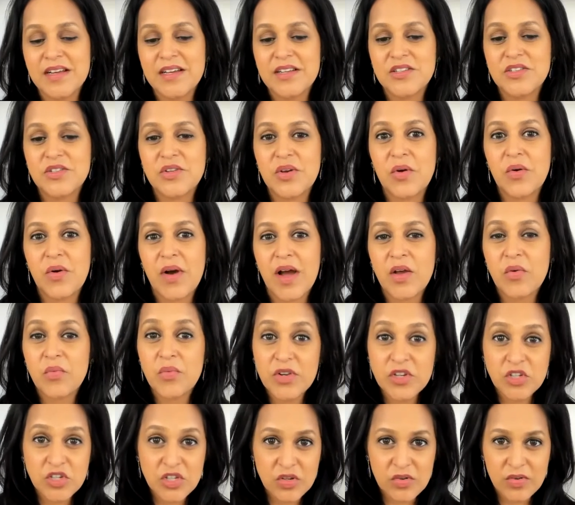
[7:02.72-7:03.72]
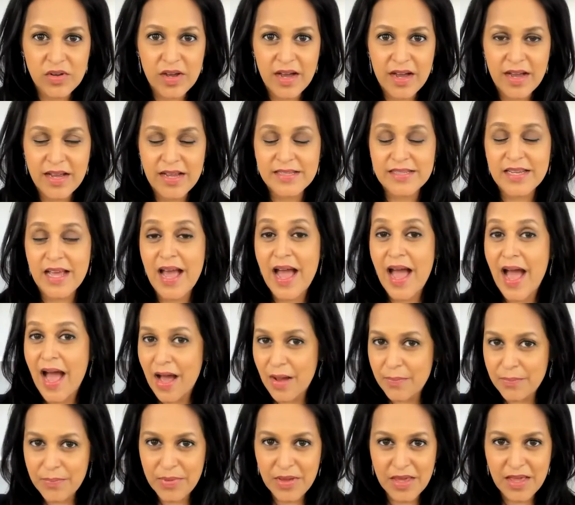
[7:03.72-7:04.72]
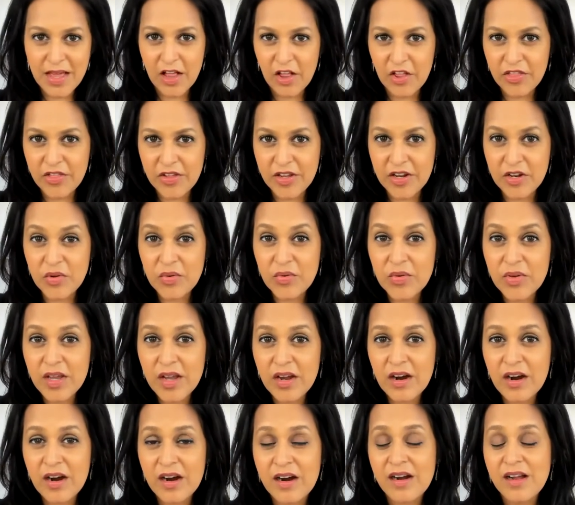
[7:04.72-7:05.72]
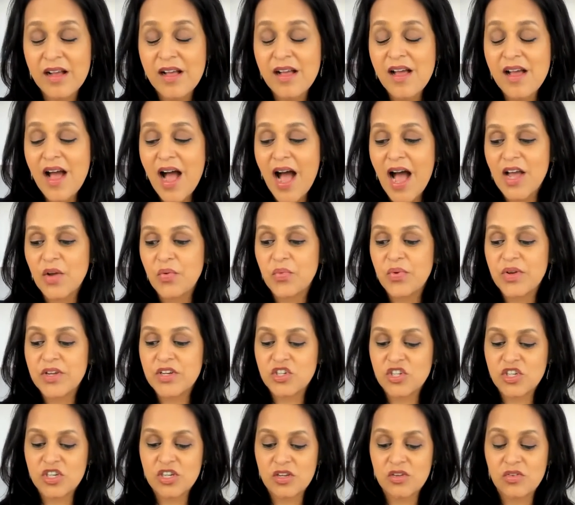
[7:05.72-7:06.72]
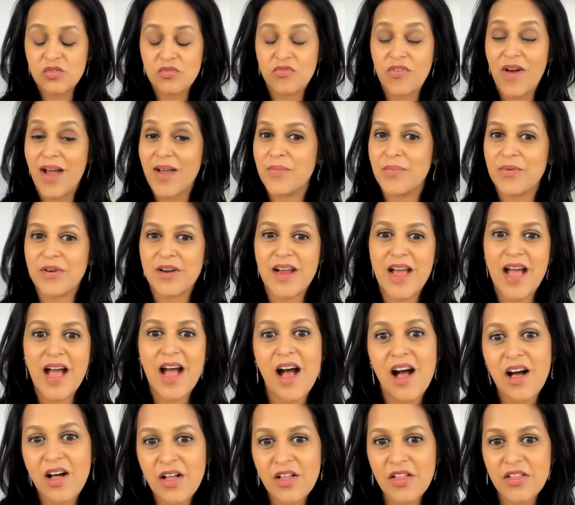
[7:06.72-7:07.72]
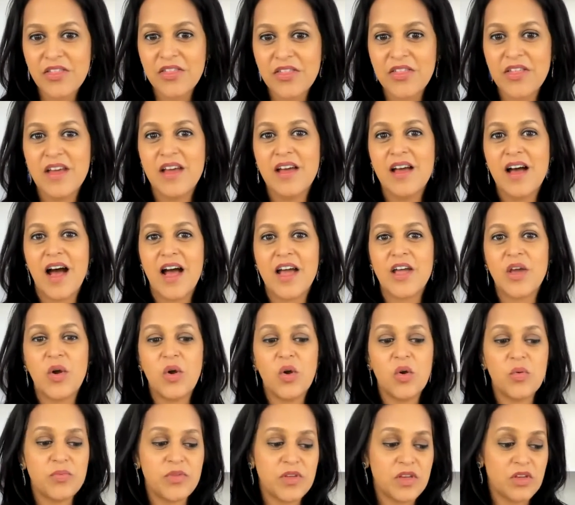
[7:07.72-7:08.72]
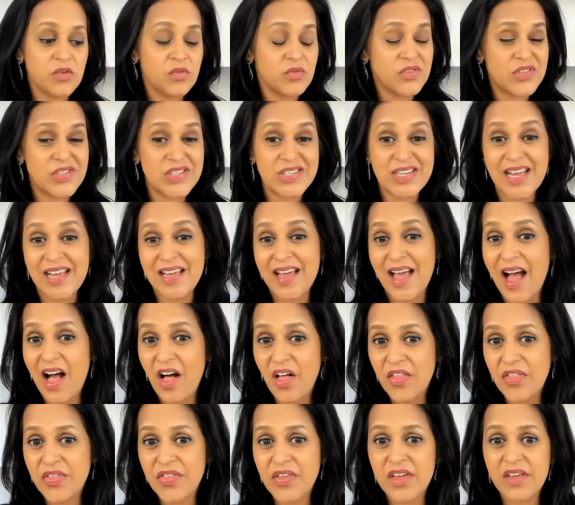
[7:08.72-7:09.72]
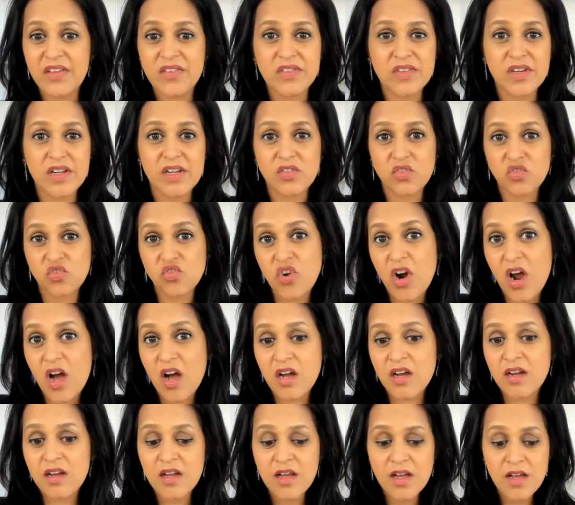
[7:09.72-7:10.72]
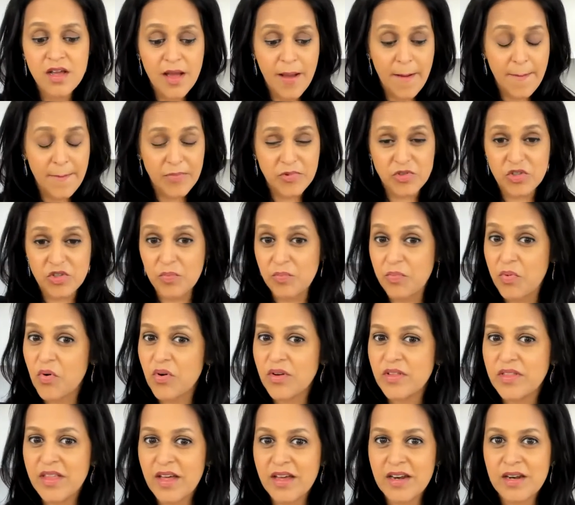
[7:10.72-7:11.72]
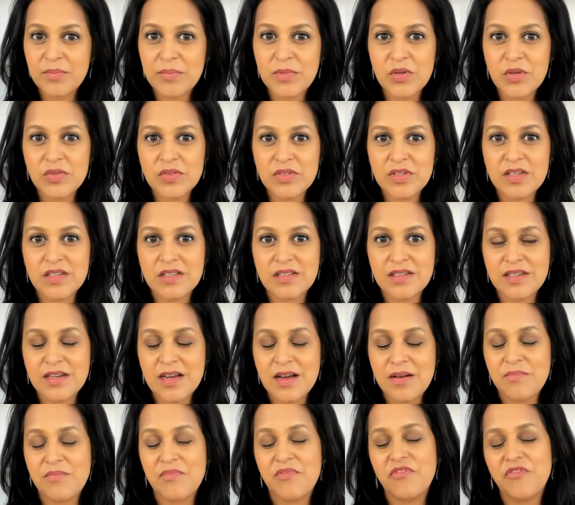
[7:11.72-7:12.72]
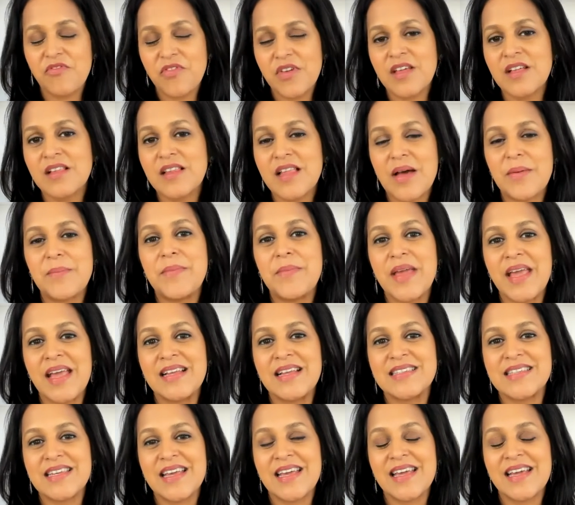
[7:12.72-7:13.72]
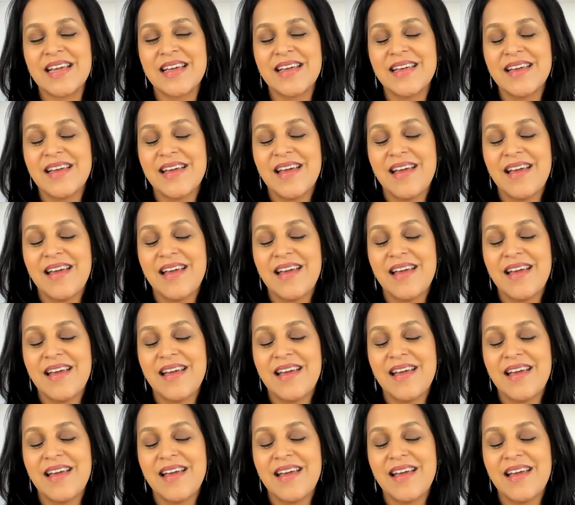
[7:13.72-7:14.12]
So I wish you guys a happy, healthy new year. I wish you vibrant health. I hope that you stay healthy, stay strong, support that immune system, feel amazing,